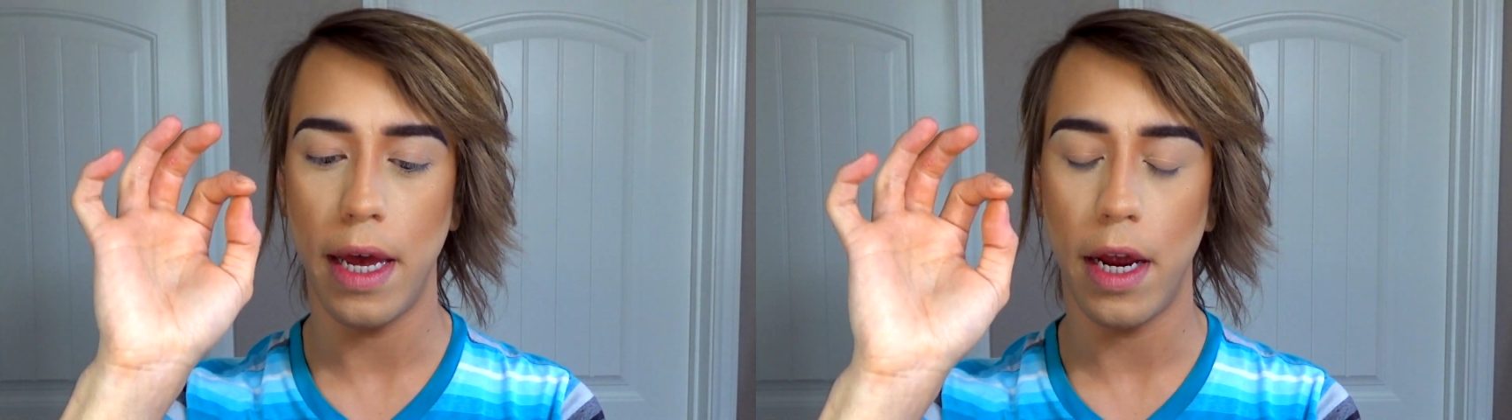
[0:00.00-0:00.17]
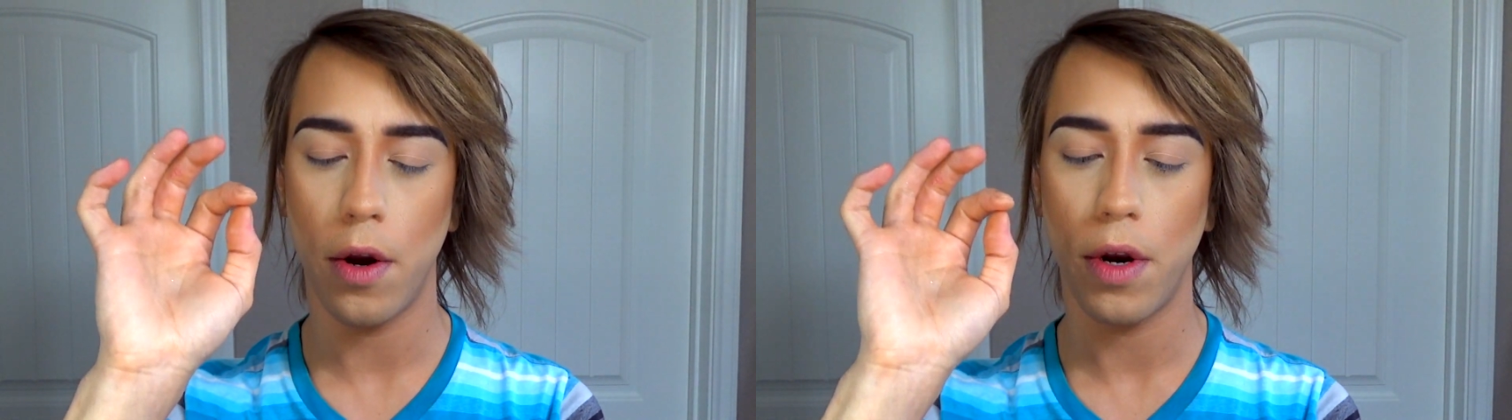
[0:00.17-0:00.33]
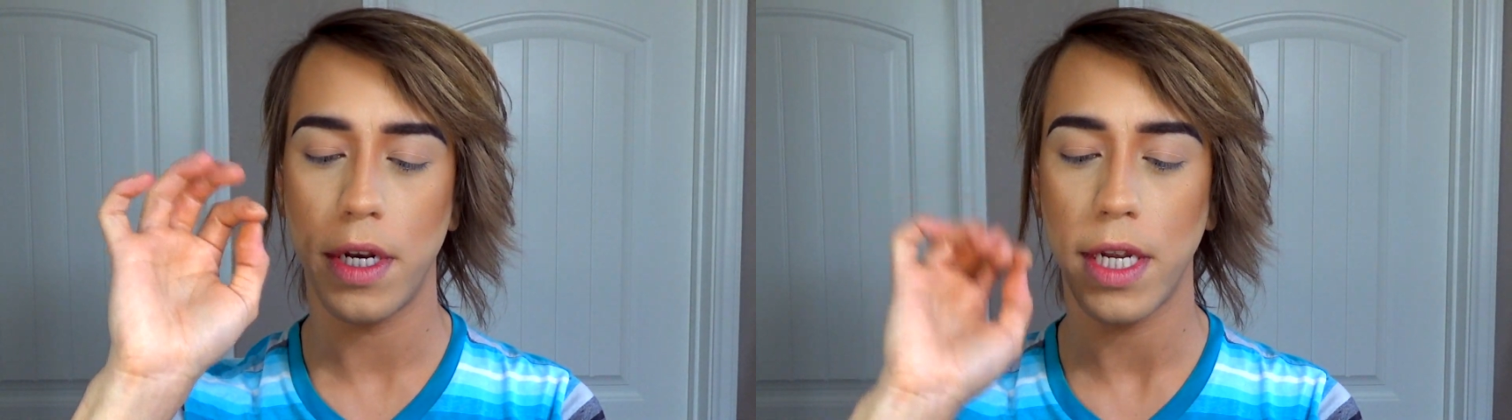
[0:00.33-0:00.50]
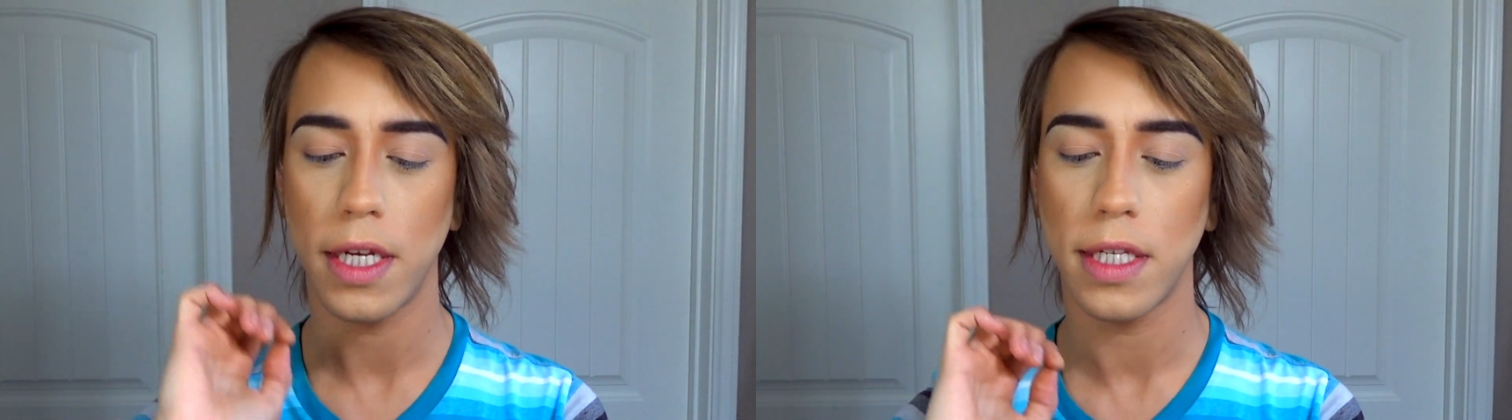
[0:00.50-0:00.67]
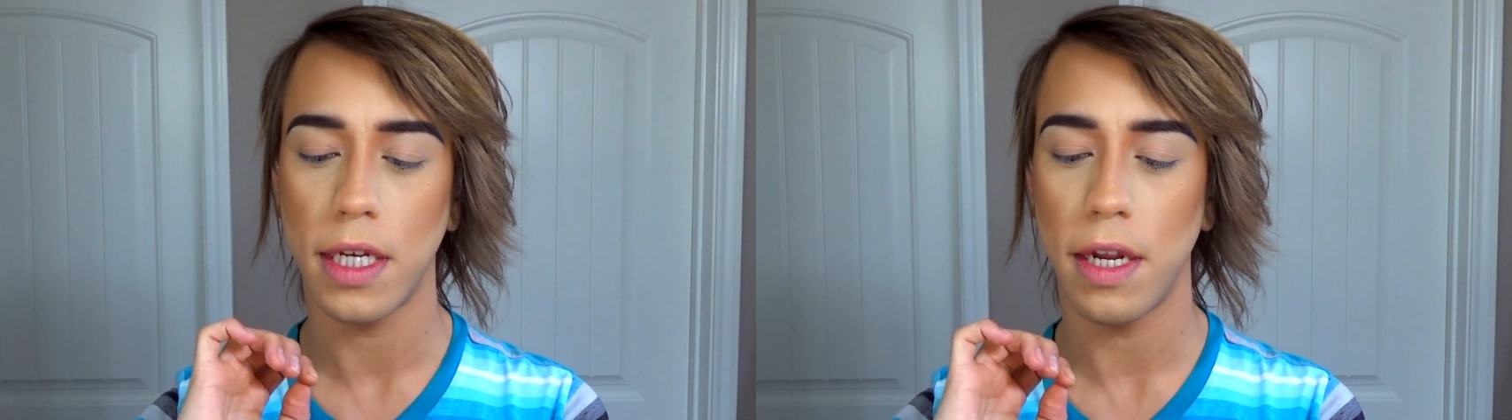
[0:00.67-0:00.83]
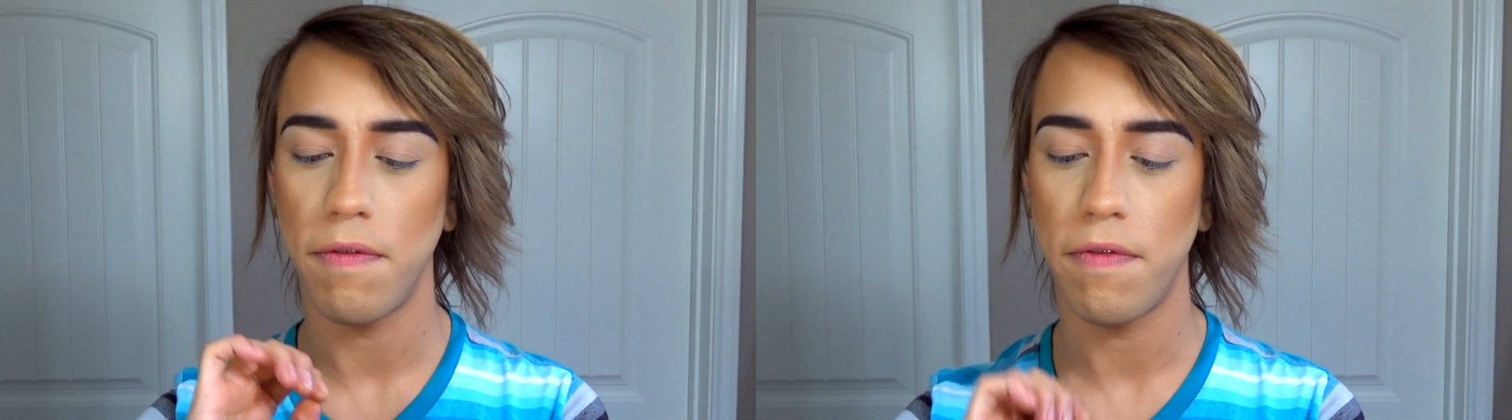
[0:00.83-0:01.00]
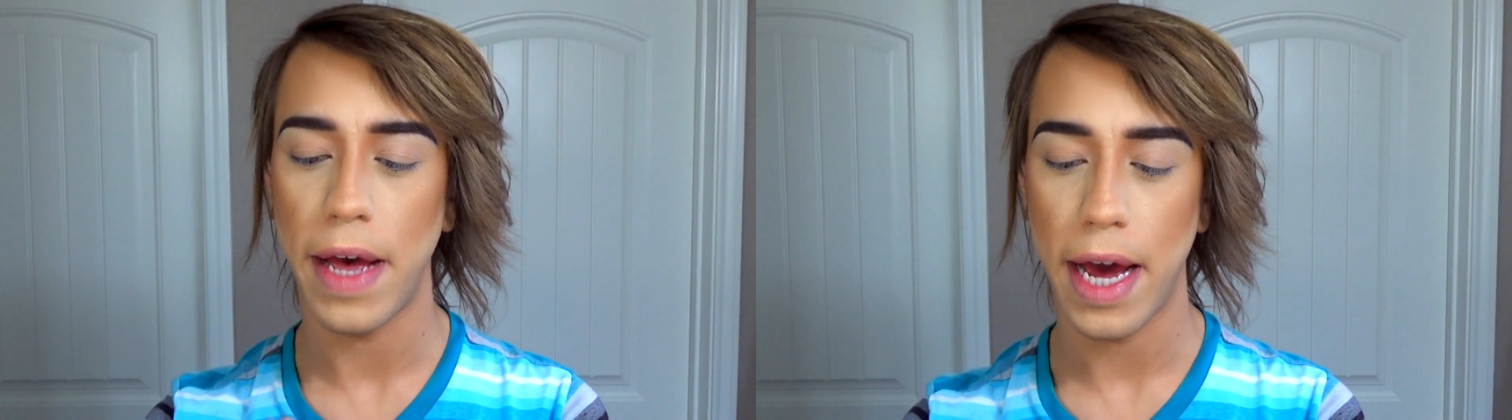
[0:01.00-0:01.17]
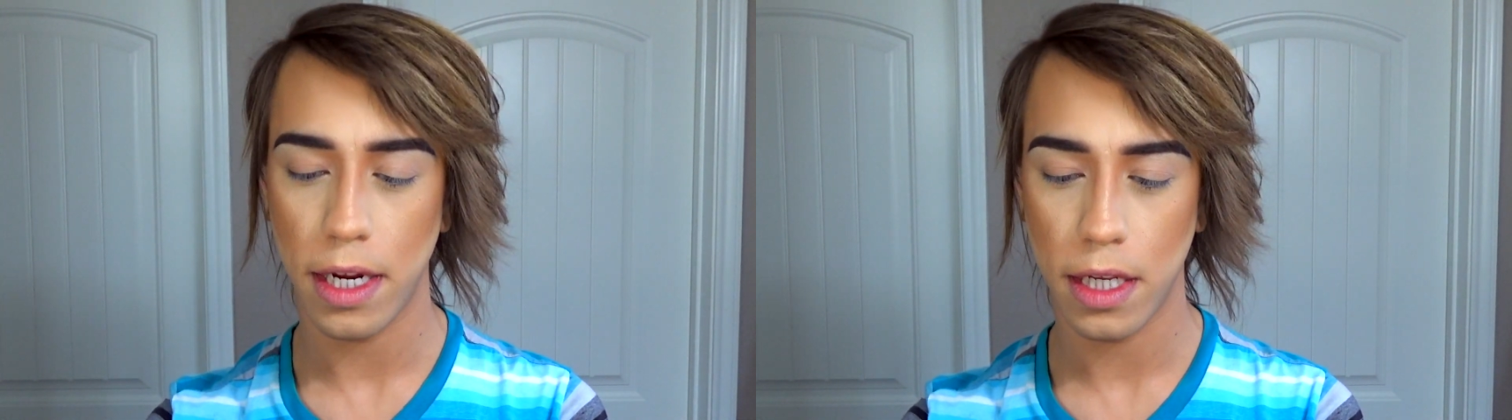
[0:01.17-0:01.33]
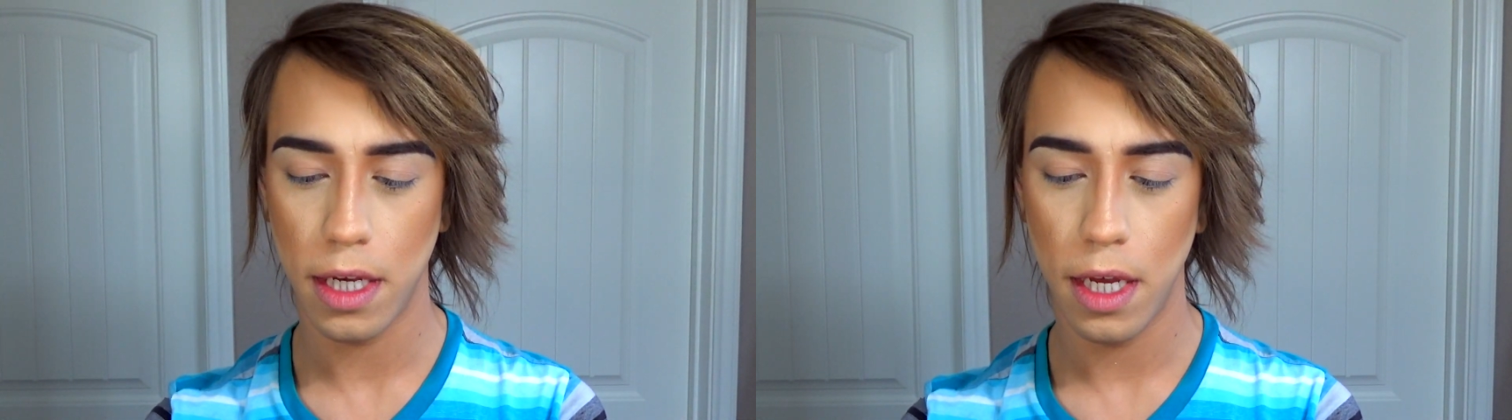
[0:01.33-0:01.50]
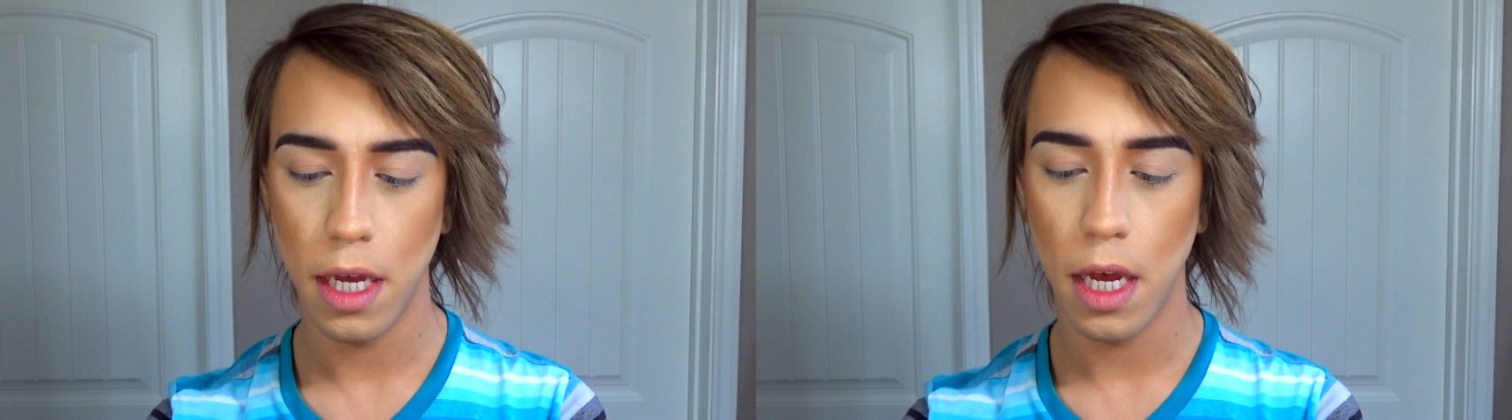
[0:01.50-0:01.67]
iridescent effect.